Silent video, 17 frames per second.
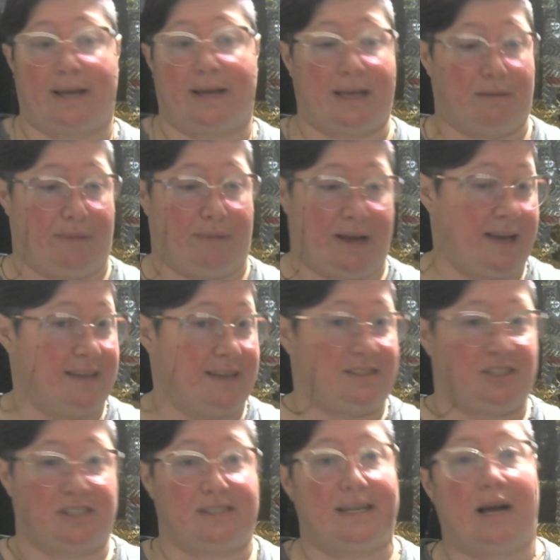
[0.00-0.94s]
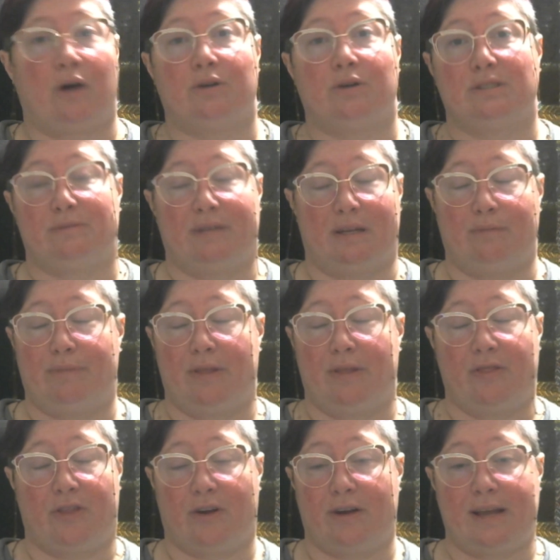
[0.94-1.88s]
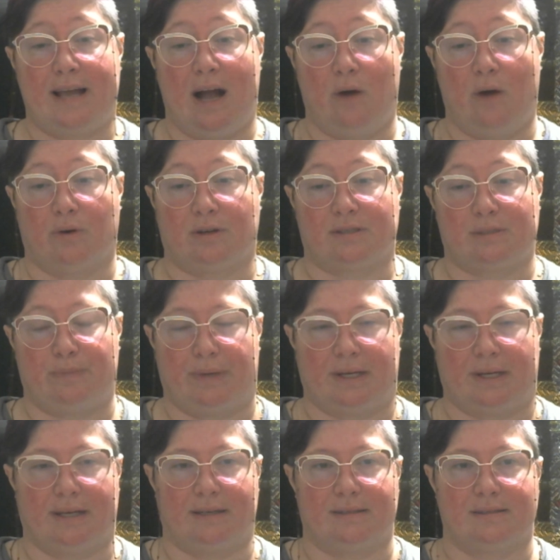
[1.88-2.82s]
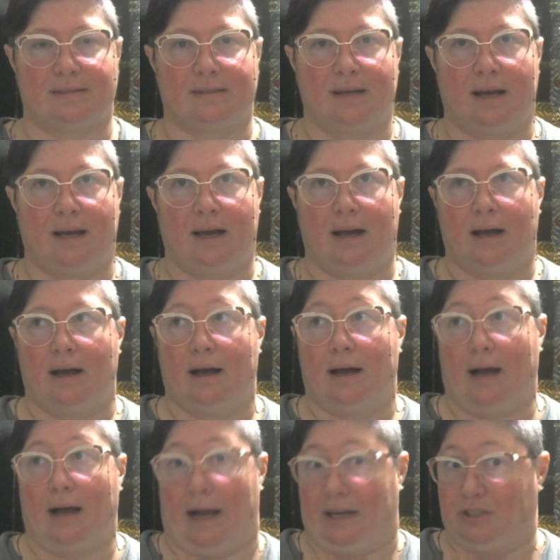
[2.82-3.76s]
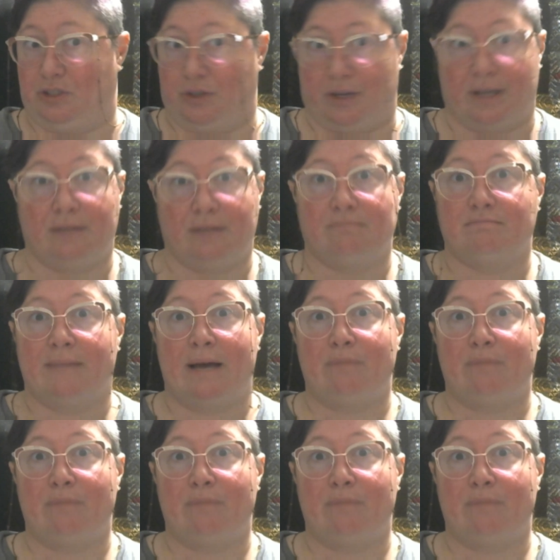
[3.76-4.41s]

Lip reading: Like in my case just now, it had been 30 hours because I took it at